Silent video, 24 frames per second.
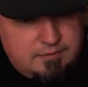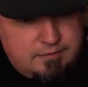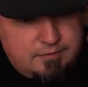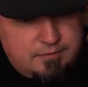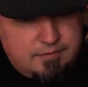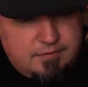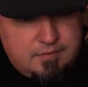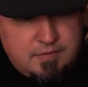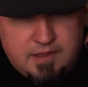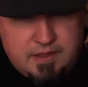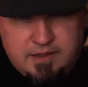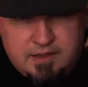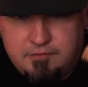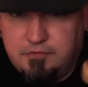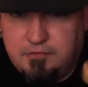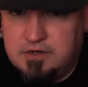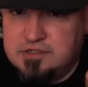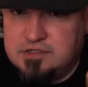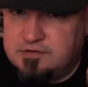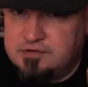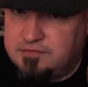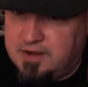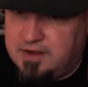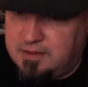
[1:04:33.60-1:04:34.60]
like friends
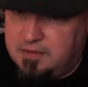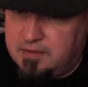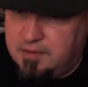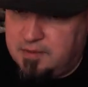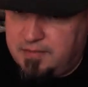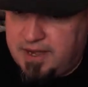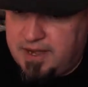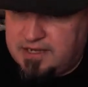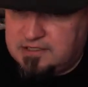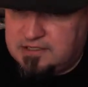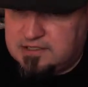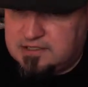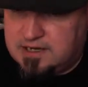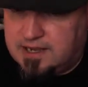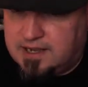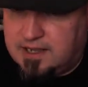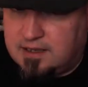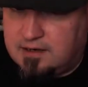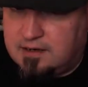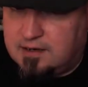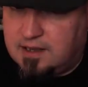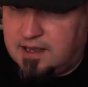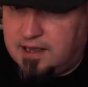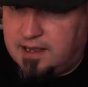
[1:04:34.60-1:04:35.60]
and family batch,
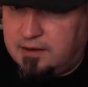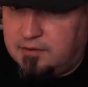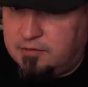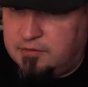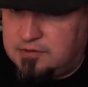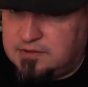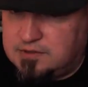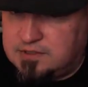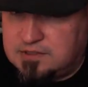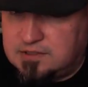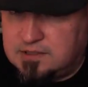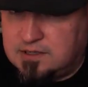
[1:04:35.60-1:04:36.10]
and I was